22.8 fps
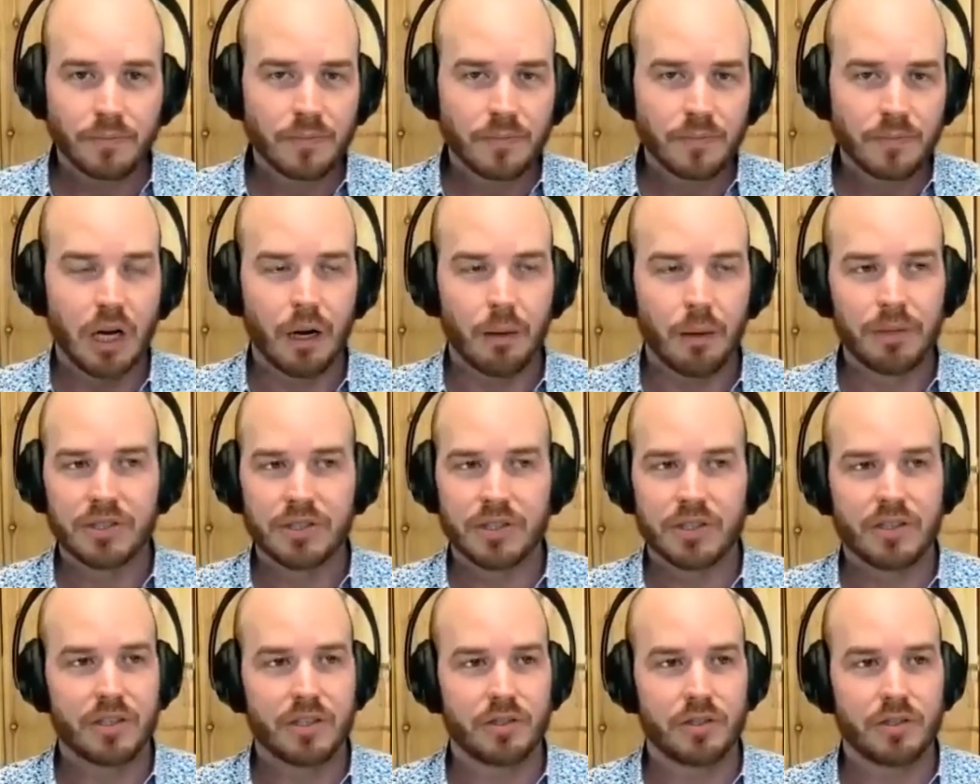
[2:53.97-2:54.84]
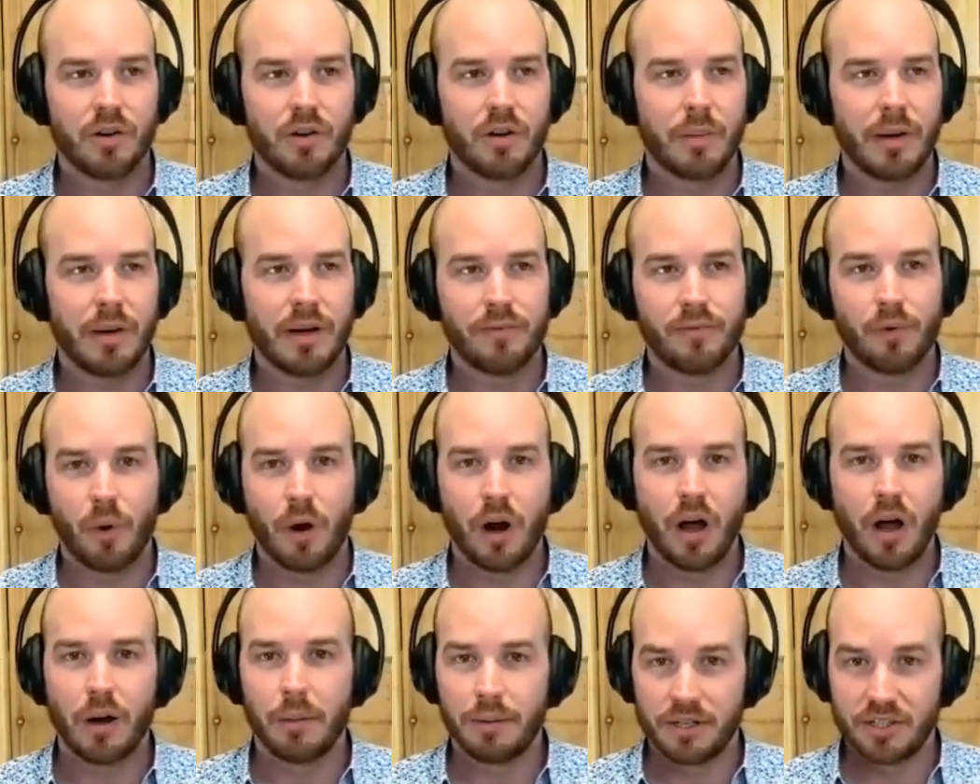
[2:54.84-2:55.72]
Our business has grown about
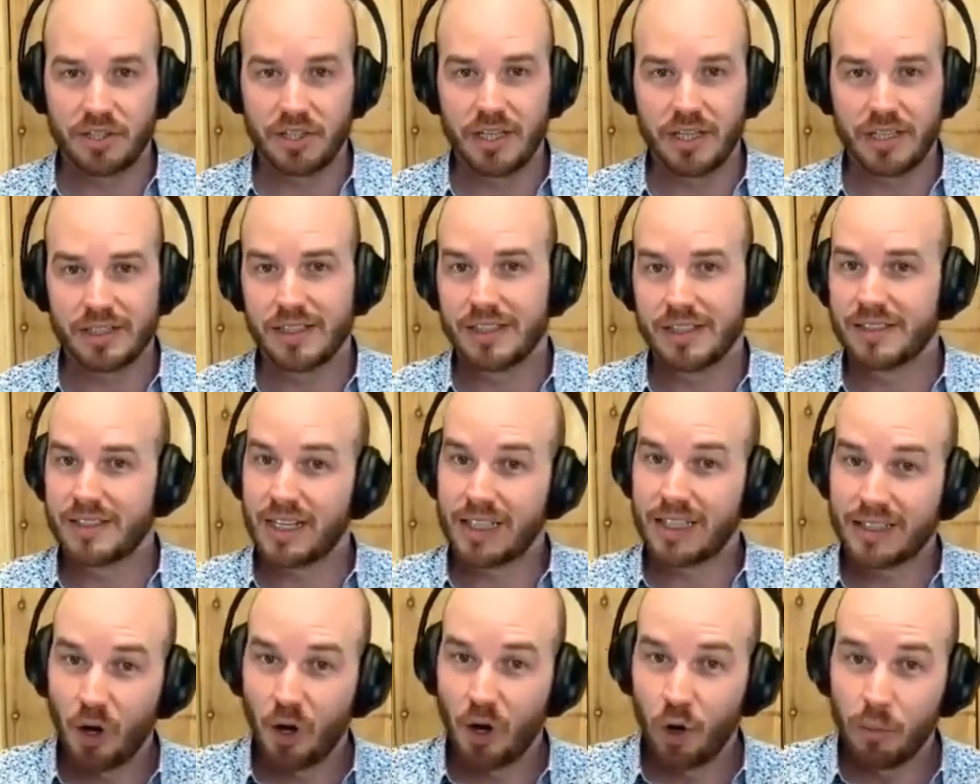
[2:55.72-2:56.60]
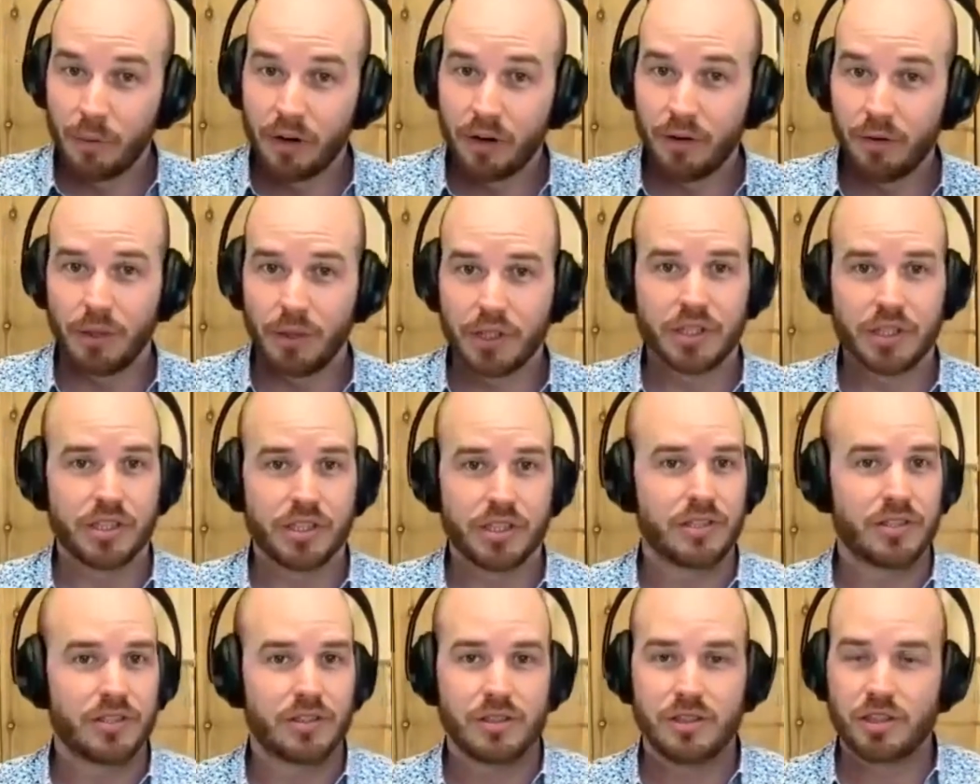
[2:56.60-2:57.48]
400% since October, which
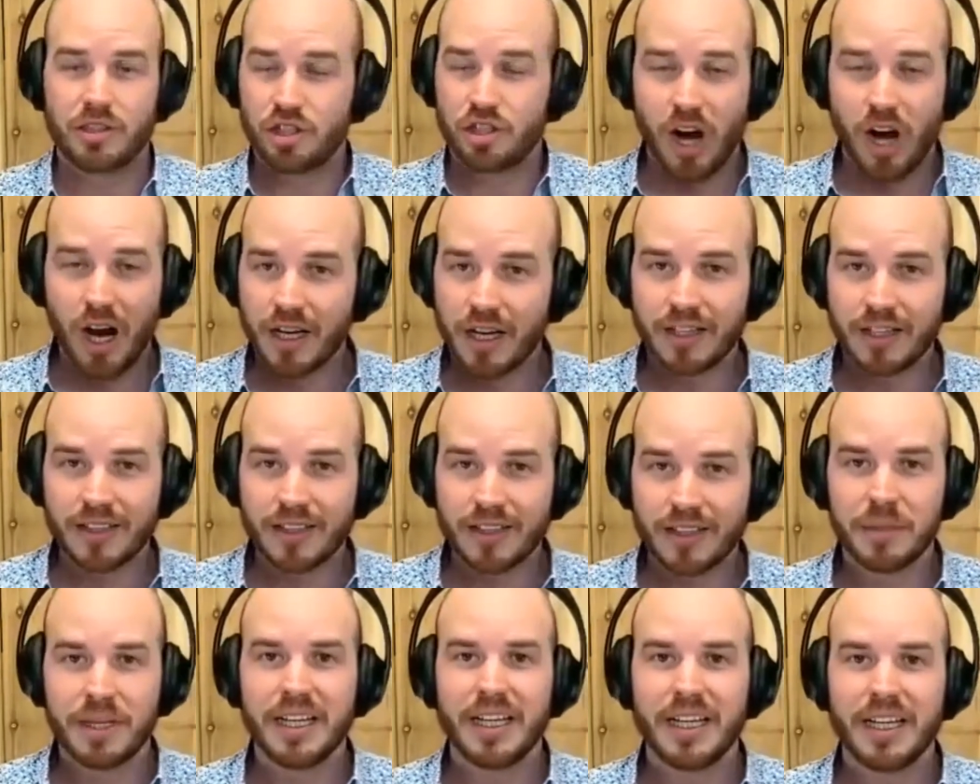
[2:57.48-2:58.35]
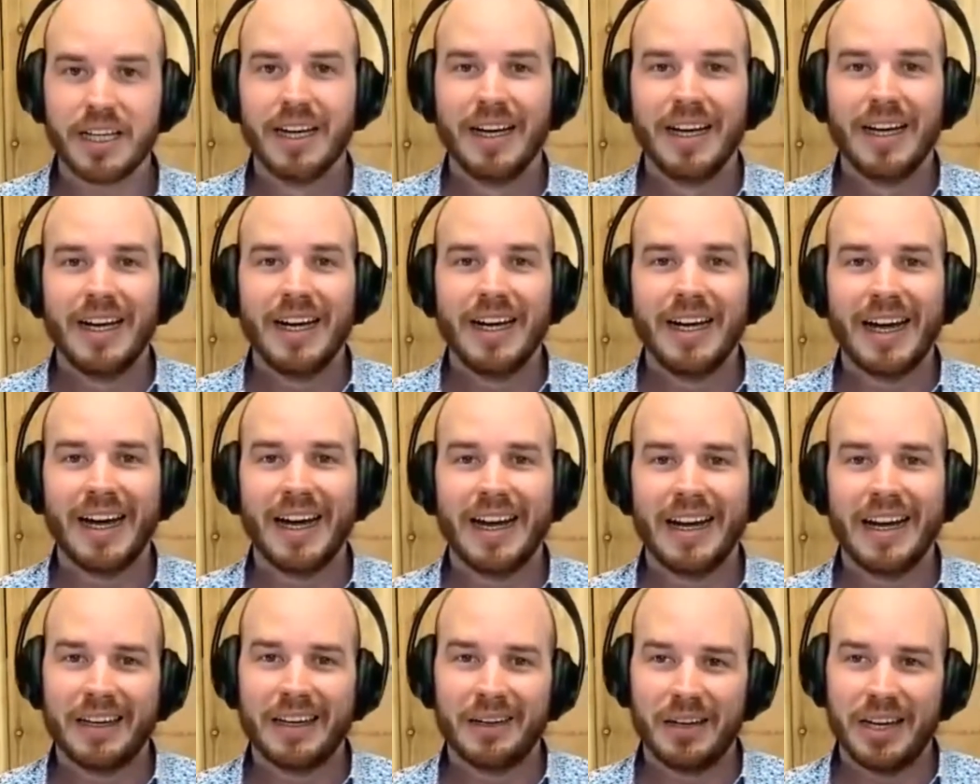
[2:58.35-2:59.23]
is shocking to me.
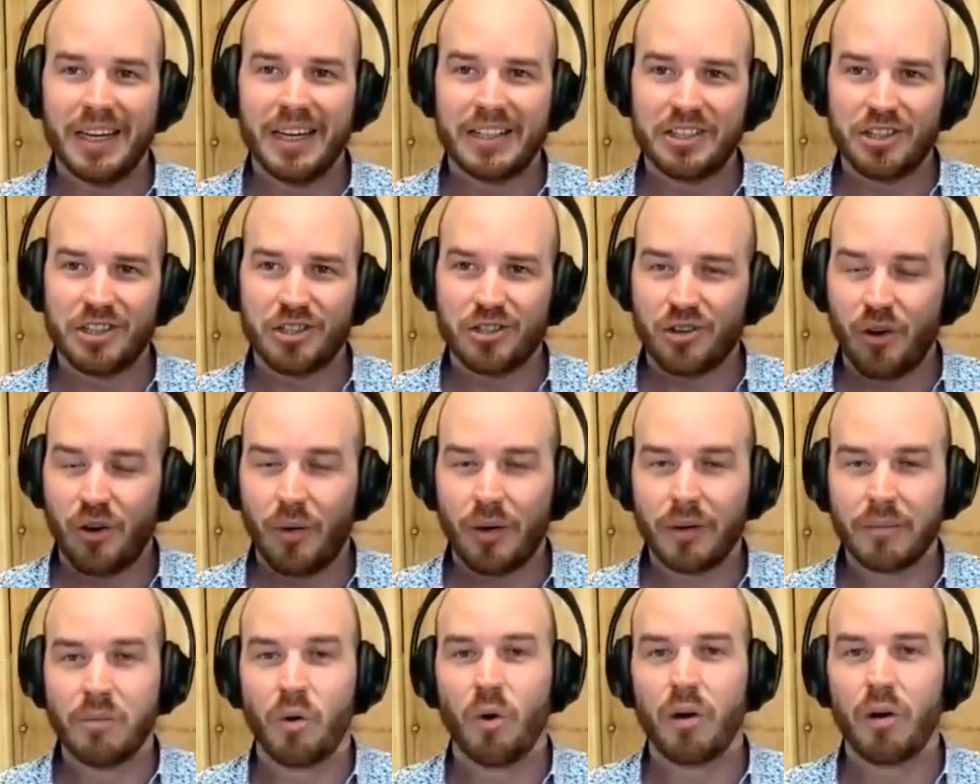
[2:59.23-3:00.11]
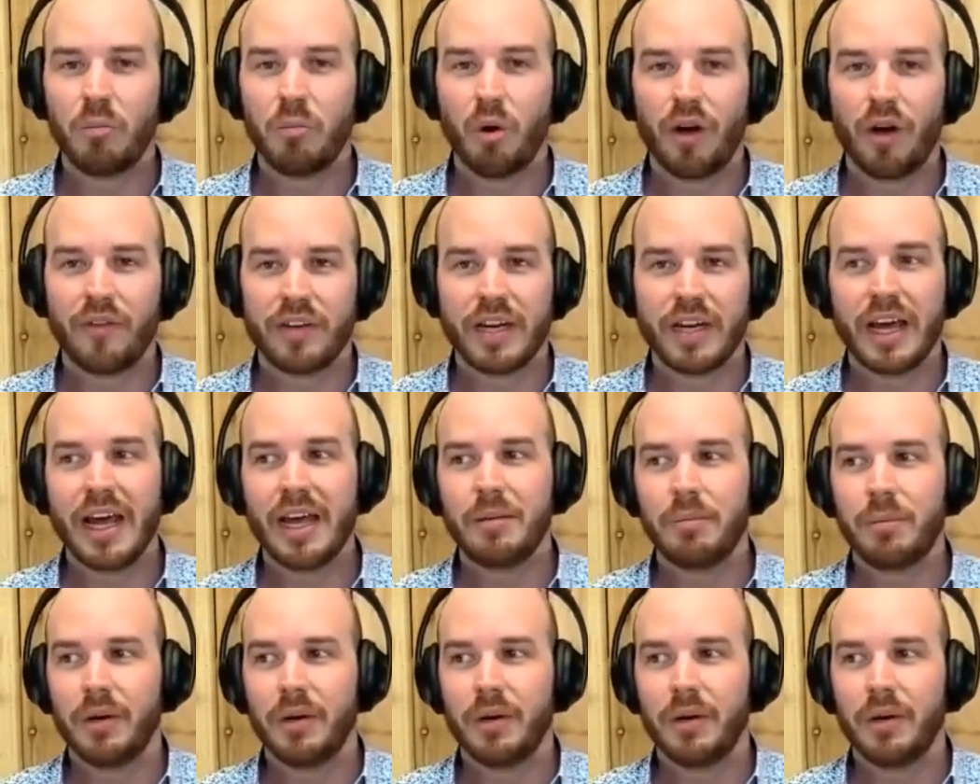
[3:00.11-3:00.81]
And it's just growing more and more every day.